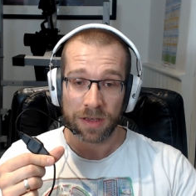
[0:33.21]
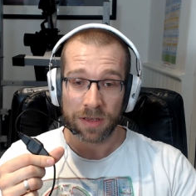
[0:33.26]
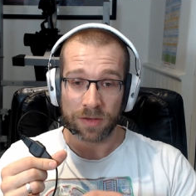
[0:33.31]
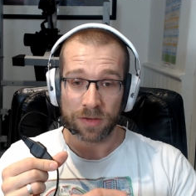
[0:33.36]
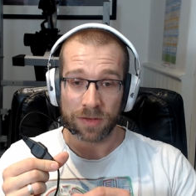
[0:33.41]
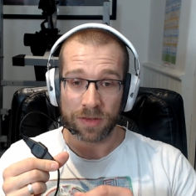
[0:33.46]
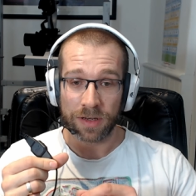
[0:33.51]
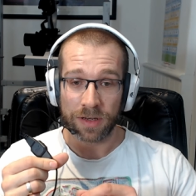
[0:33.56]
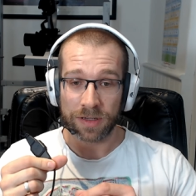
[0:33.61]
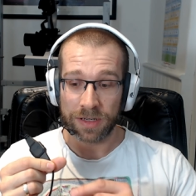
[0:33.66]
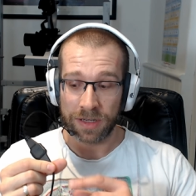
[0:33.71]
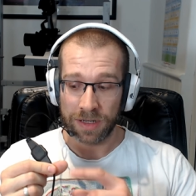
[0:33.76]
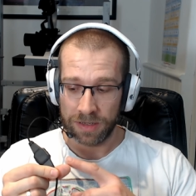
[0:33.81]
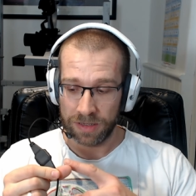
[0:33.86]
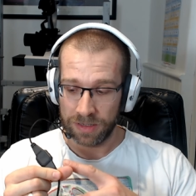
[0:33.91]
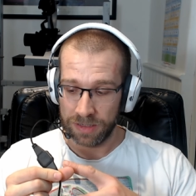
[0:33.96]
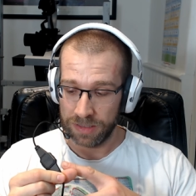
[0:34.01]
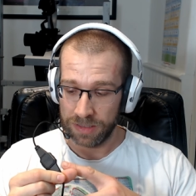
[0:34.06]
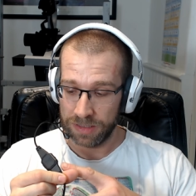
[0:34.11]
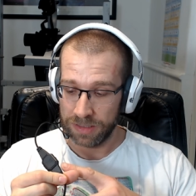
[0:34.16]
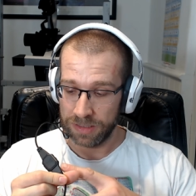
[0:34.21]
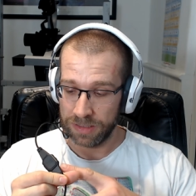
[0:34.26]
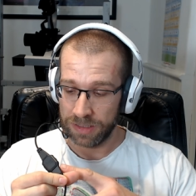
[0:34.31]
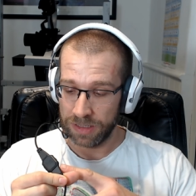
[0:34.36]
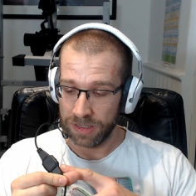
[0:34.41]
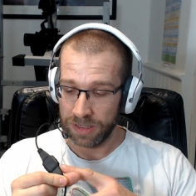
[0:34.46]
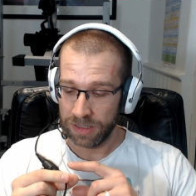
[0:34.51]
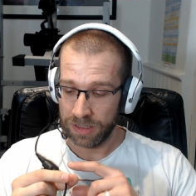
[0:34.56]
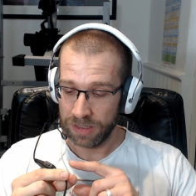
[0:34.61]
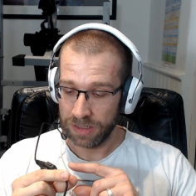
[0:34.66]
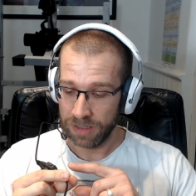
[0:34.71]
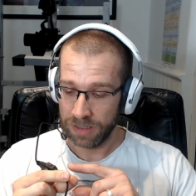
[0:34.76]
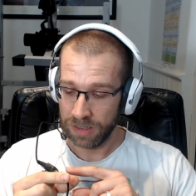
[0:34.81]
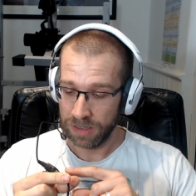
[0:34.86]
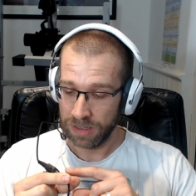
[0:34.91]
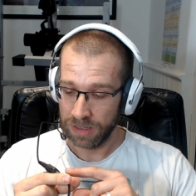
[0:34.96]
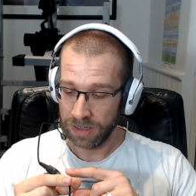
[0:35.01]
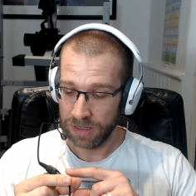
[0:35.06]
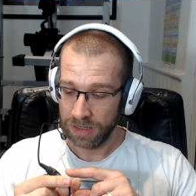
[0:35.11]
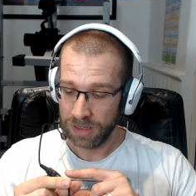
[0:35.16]
You then get a
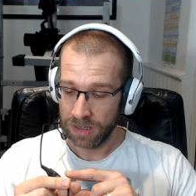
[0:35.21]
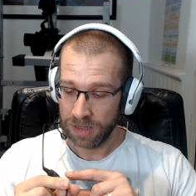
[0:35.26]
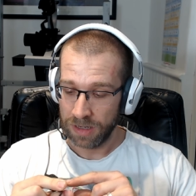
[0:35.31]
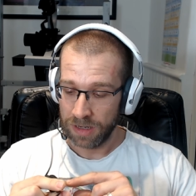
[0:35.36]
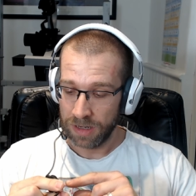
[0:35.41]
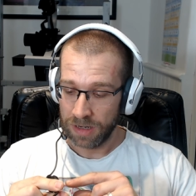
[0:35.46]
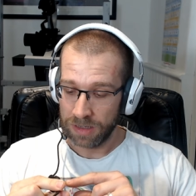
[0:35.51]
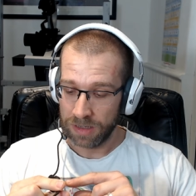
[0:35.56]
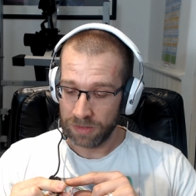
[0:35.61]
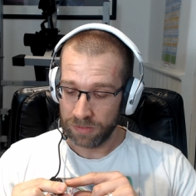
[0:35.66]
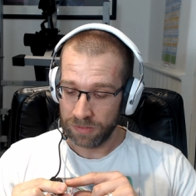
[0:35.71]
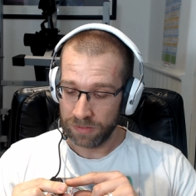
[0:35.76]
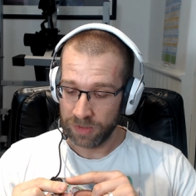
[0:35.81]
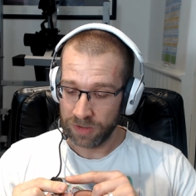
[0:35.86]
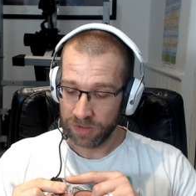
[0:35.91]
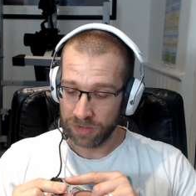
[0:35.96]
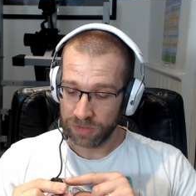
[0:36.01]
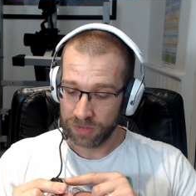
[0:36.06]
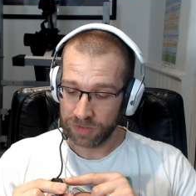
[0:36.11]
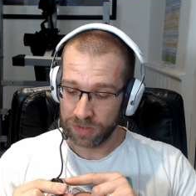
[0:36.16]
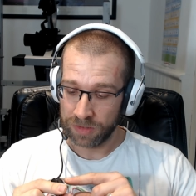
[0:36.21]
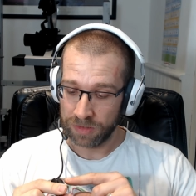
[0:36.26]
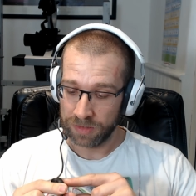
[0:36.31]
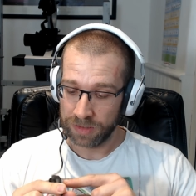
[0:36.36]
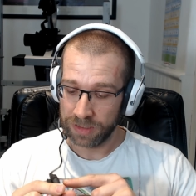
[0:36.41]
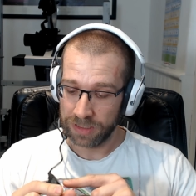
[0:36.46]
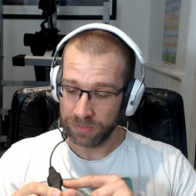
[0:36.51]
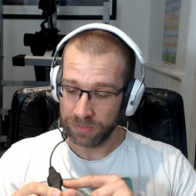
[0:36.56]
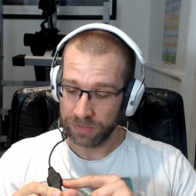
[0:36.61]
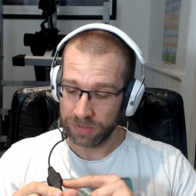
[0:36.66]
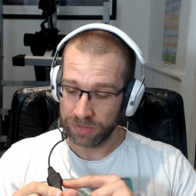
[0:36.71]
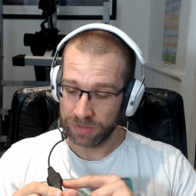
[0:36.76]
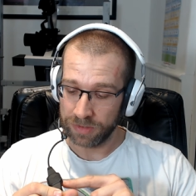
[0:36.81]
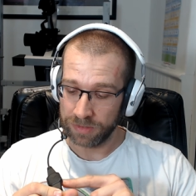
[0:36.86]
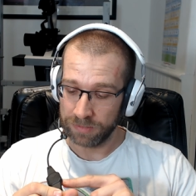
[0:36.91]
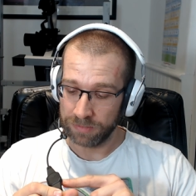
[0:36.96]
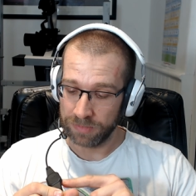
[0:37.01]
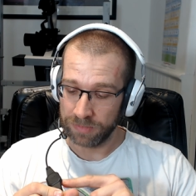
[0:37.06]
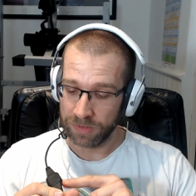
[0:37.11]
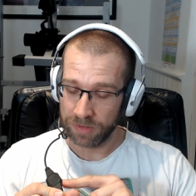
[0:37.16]
little remote control on here where you
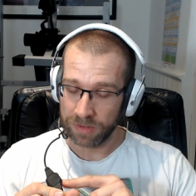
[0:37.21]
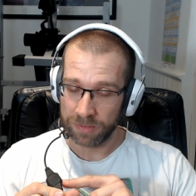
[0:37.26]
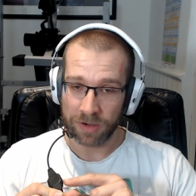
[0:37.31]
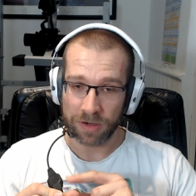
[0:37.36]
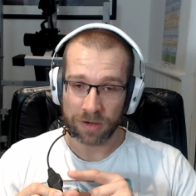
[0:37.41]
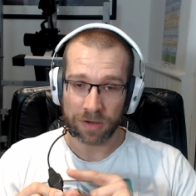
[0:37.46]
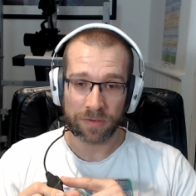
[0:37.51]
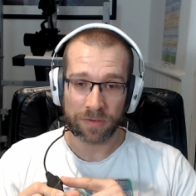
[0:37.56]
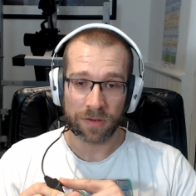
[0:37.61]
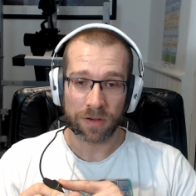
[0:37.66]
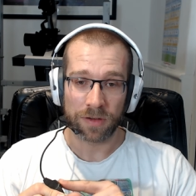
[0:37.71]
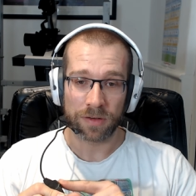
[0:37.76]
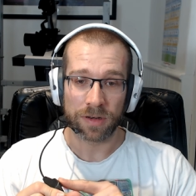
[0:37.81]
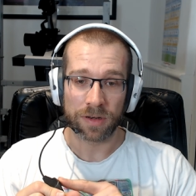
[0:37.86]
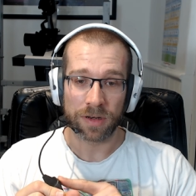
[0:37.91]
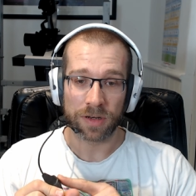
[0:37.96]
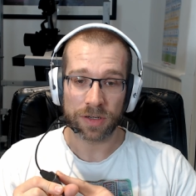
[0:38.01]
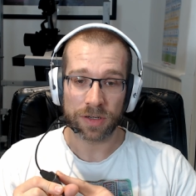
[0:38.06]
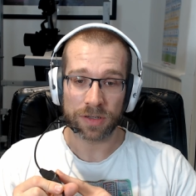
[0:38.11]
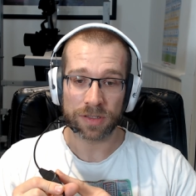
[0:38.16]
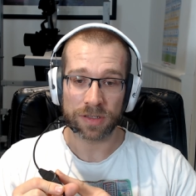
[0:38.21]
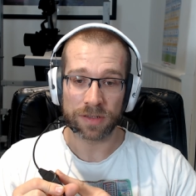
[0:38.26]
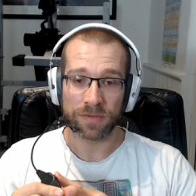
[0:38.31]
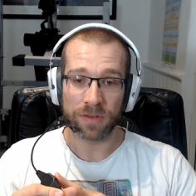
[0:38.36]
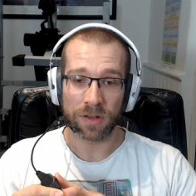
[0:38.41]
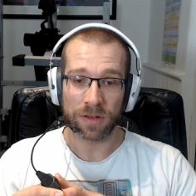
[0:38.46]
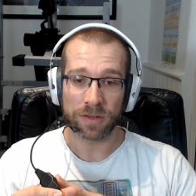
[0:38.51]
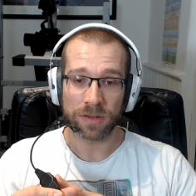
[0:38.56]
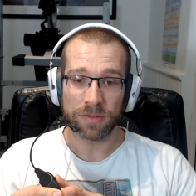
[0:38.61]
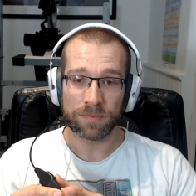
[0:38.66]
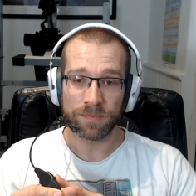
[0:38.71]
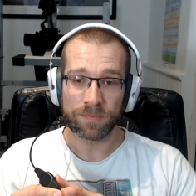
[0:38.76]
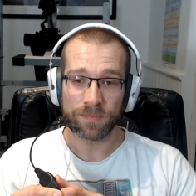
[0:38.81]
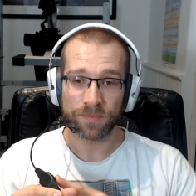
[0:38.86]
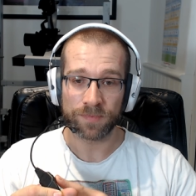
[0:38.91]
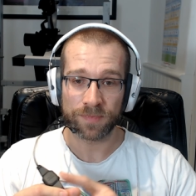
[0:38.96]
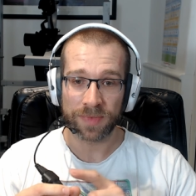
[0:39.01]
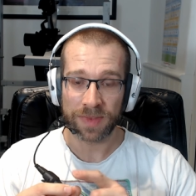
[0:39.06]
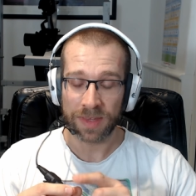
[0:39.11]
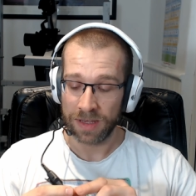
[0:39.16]
can mute the microphone and adjust the volume
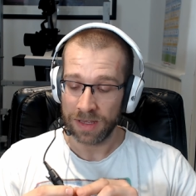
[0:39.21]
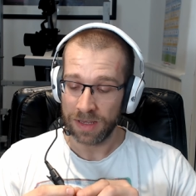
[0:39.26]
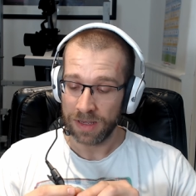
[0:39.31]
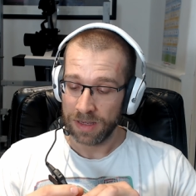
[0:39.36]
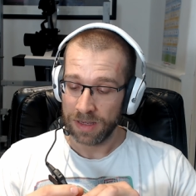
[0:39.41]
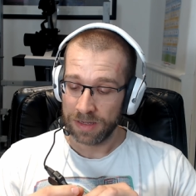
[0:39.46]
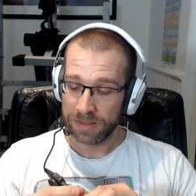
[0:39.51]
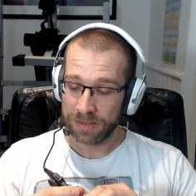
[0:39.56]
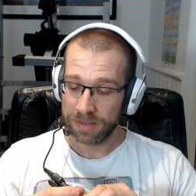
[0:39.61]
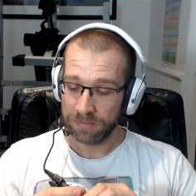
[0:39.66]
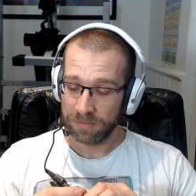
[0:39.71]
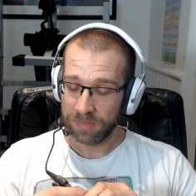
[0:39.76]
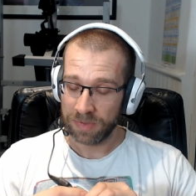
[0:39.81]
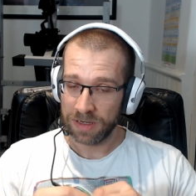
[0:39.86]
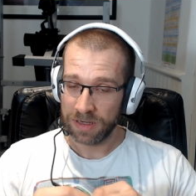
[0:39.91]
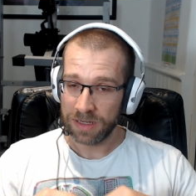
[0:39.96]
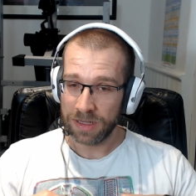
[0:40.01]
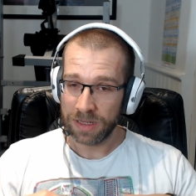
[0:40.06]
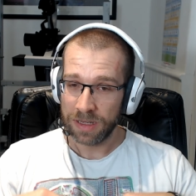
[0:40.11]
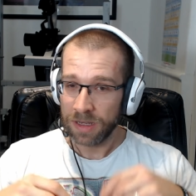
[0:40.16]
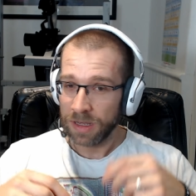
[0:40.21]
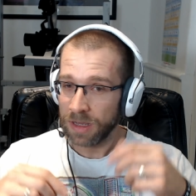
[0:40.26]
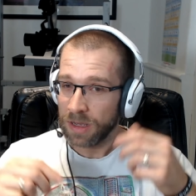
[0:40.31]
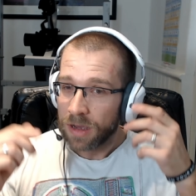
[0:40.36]
simply.